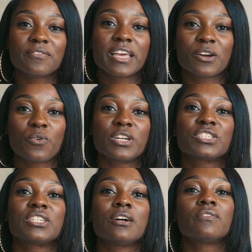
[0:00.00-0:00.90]
have that
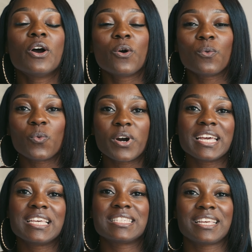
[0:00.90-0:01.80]
question of
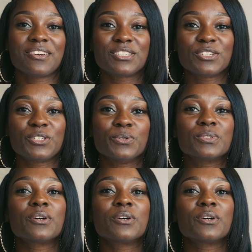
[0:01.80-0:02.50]
what is there to do.